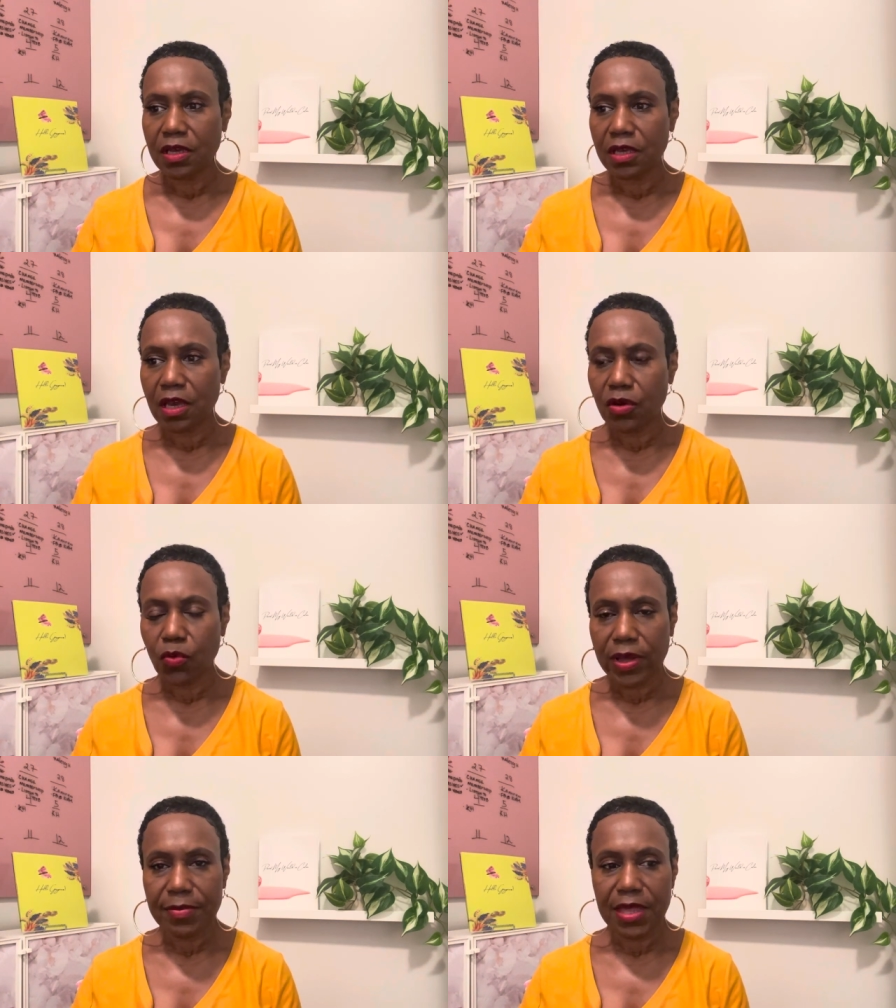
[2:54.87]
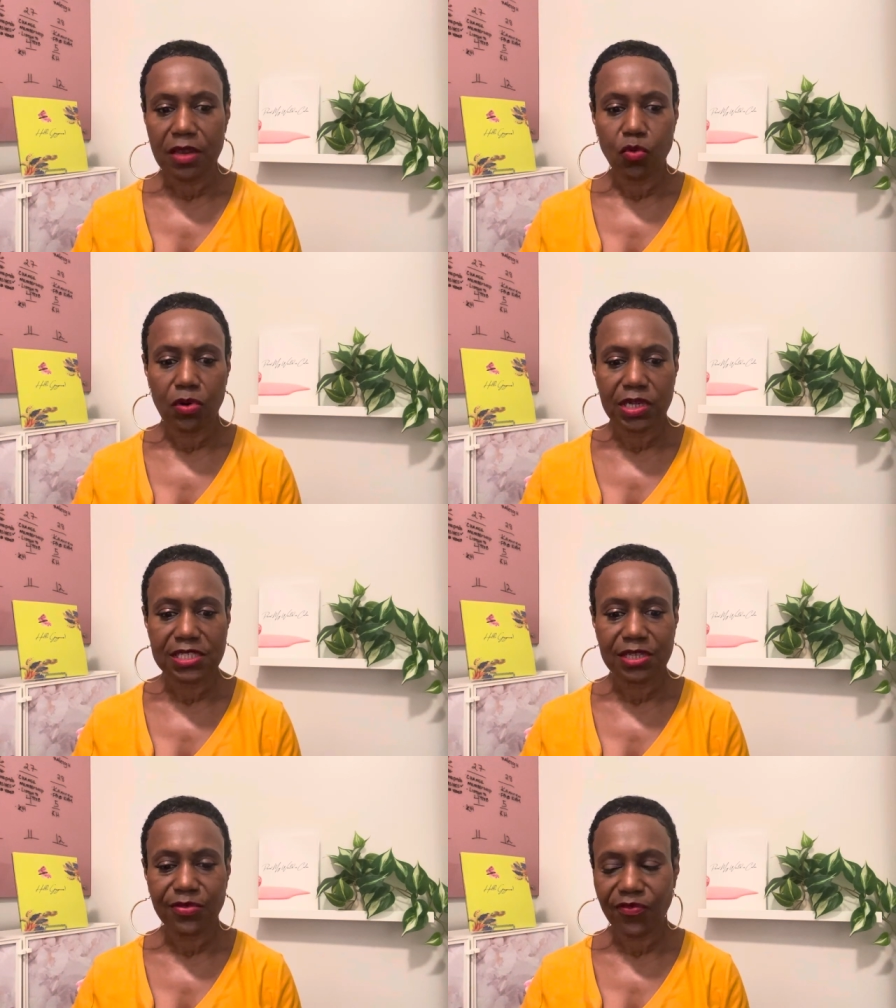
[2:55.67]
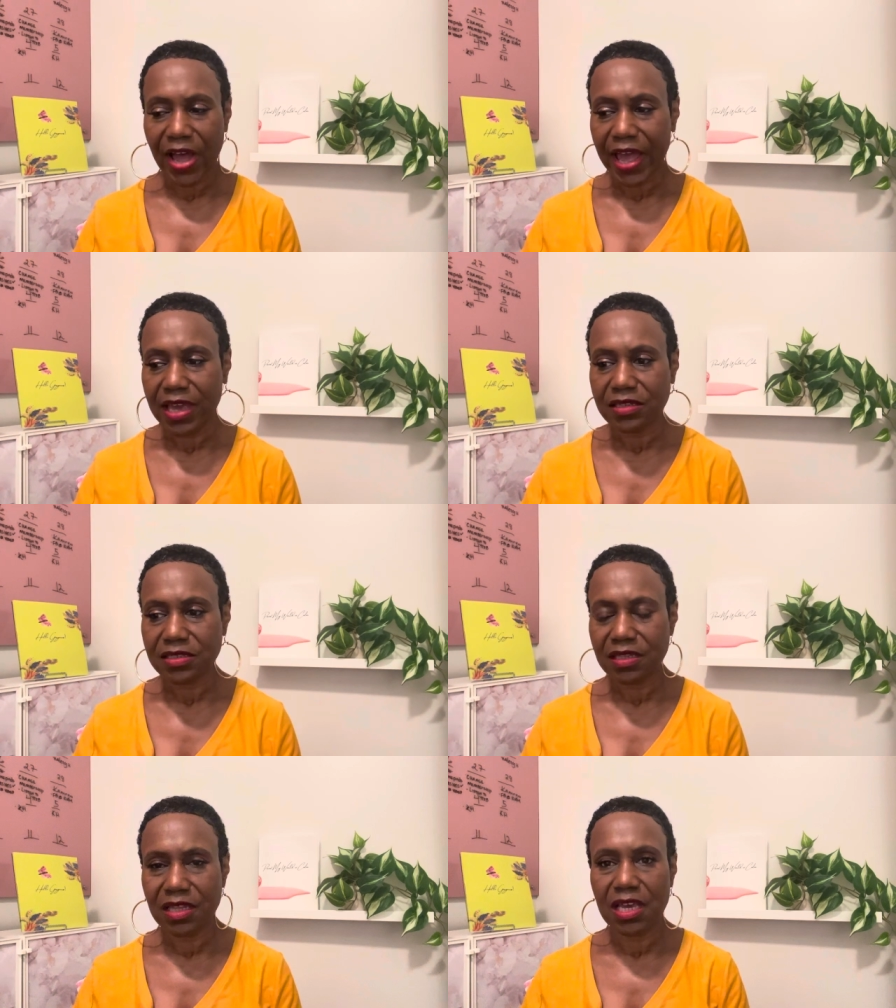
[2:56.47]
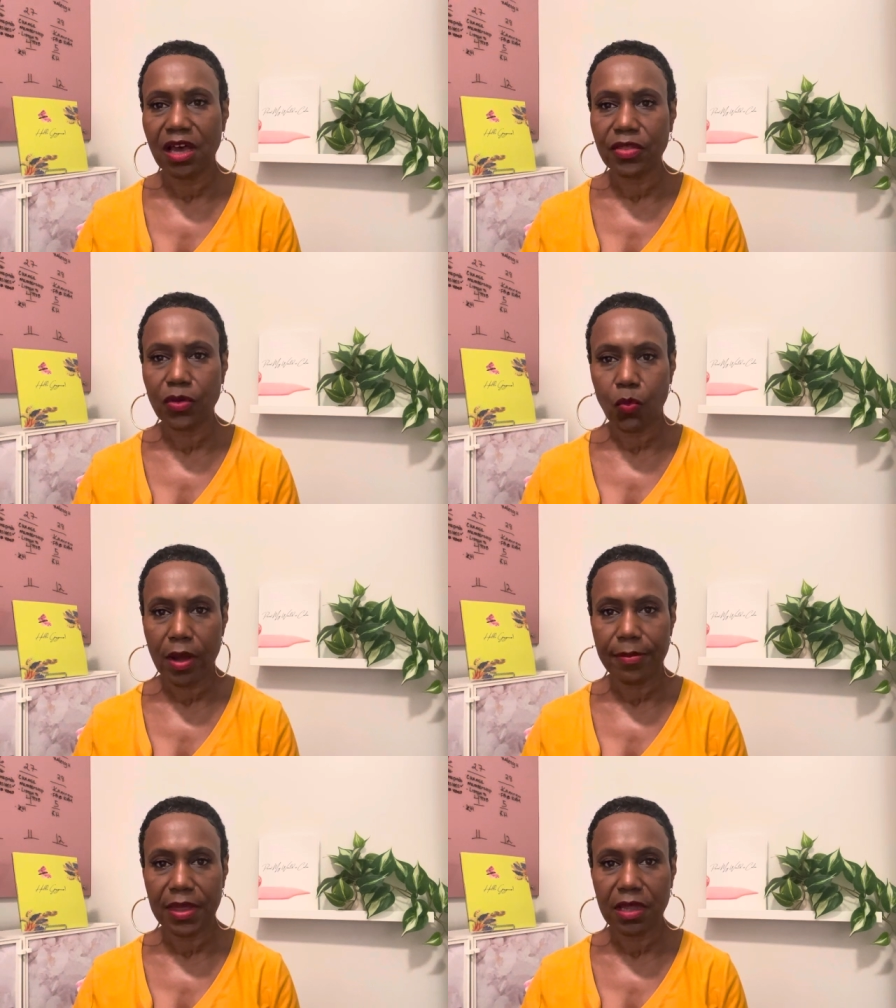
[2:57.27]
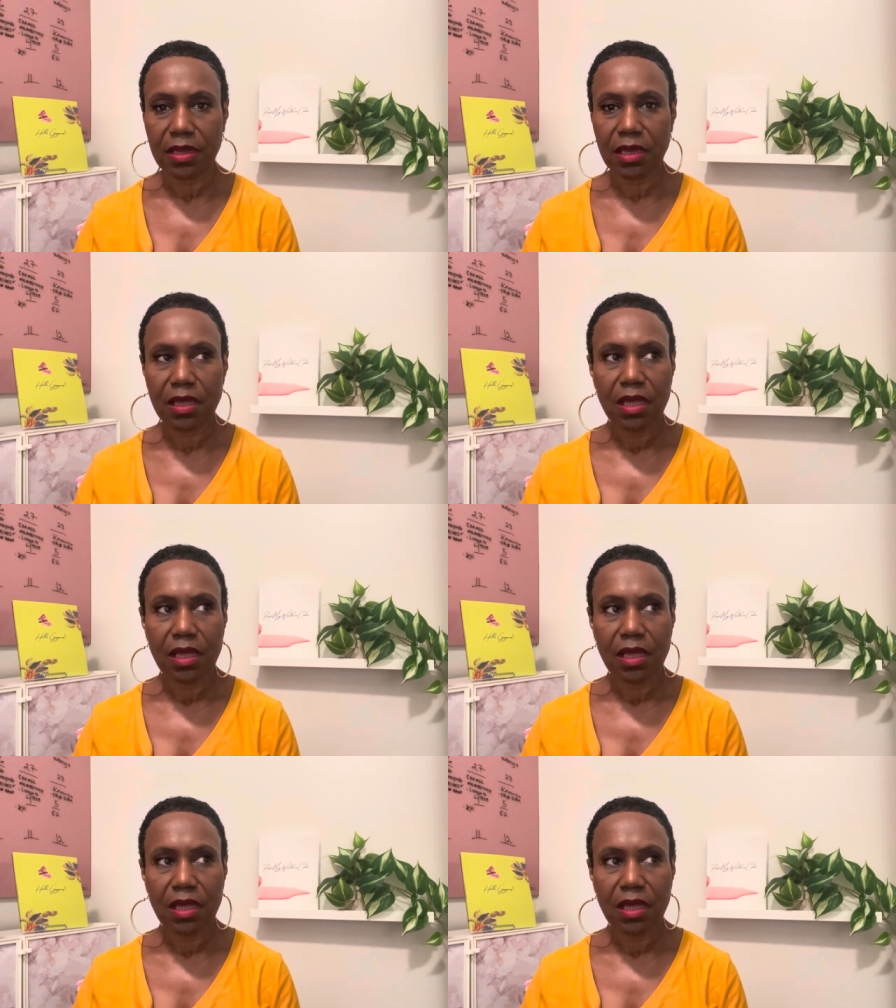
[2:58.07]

young women want to fight the other woman.